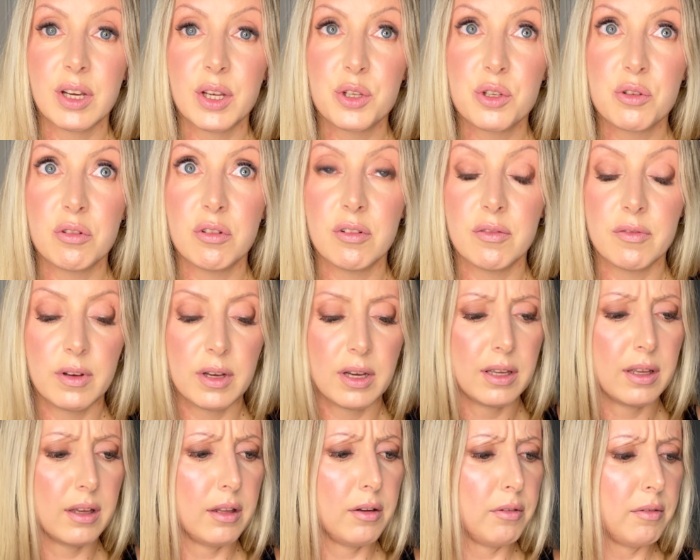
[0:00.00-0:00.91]
I should have,
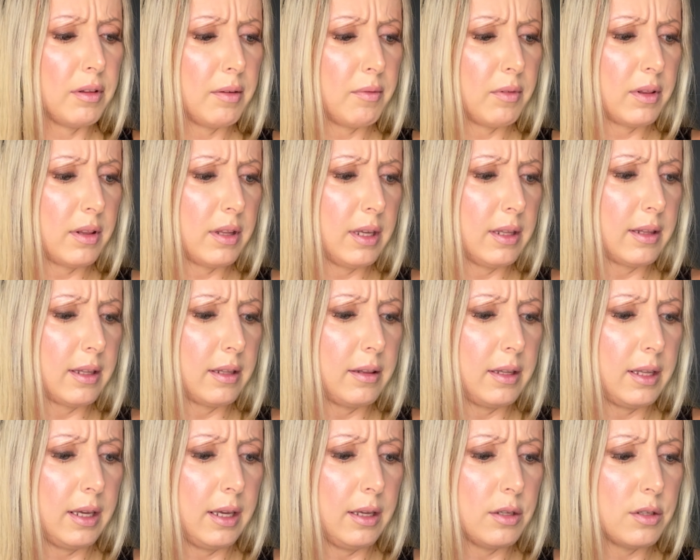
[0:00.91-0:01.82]
I, I don't even think that
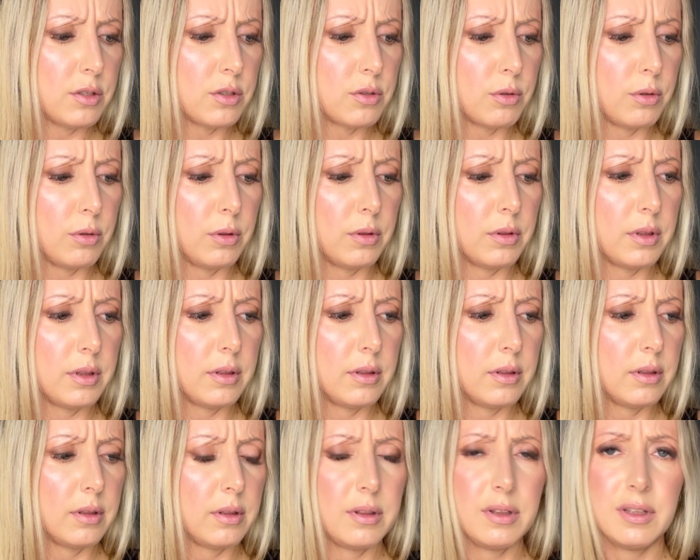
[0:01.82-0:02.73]
they sold
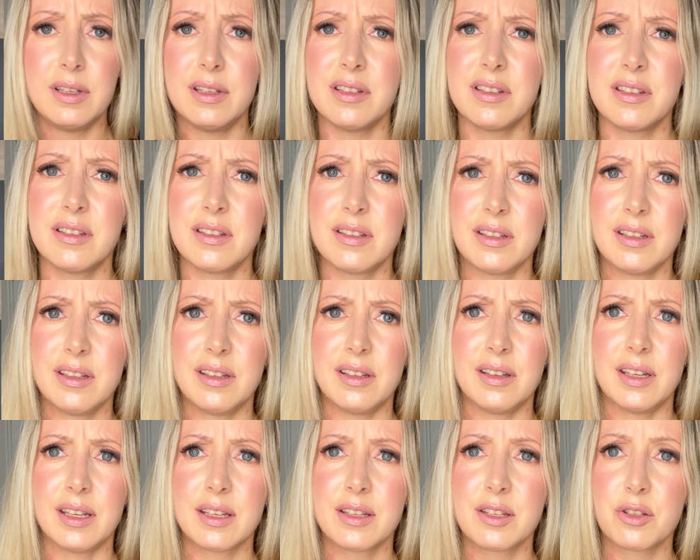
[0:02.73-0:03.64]
this
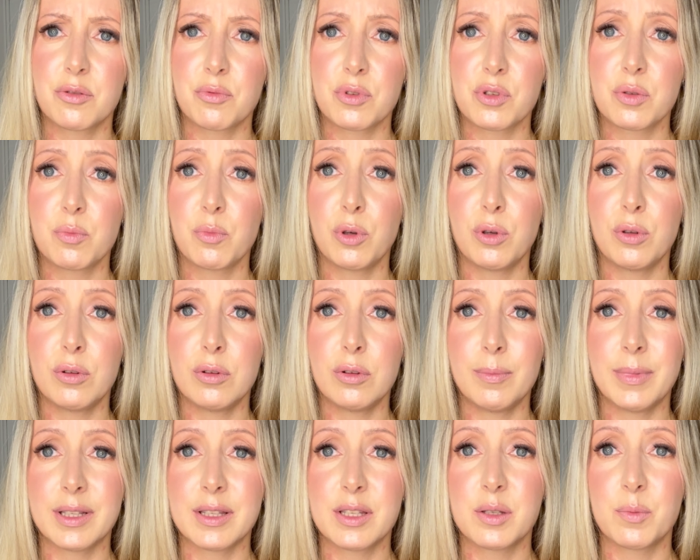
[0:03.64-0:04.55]
in extra small,
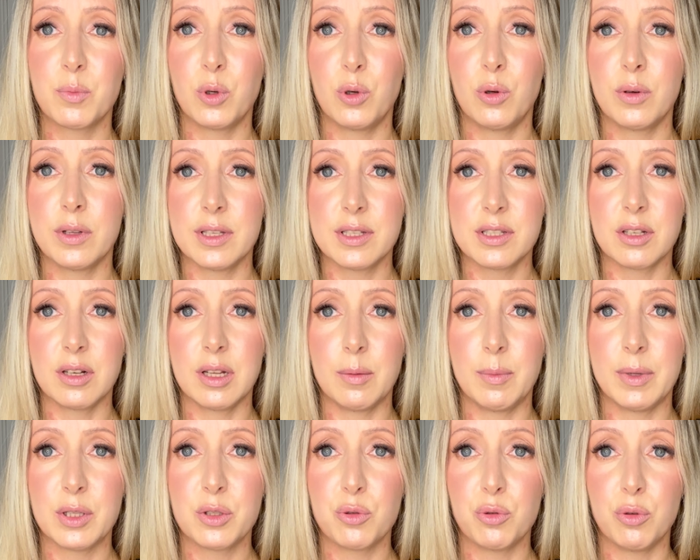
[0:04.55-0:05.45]
but small is a little
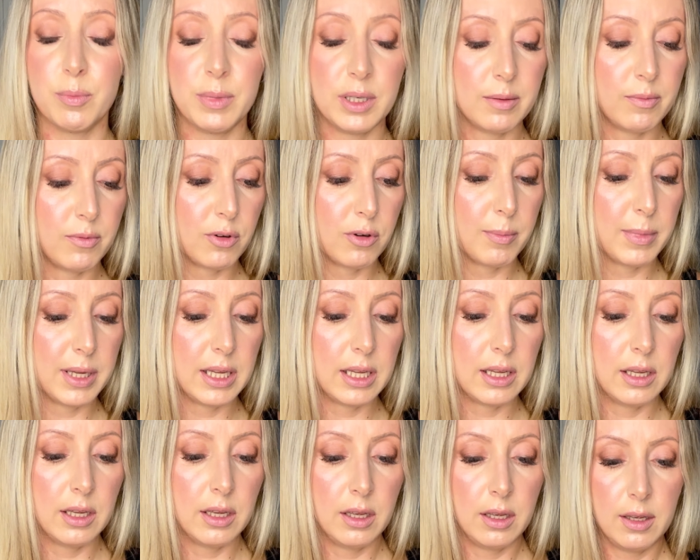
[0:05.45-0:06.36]
bit too big for me.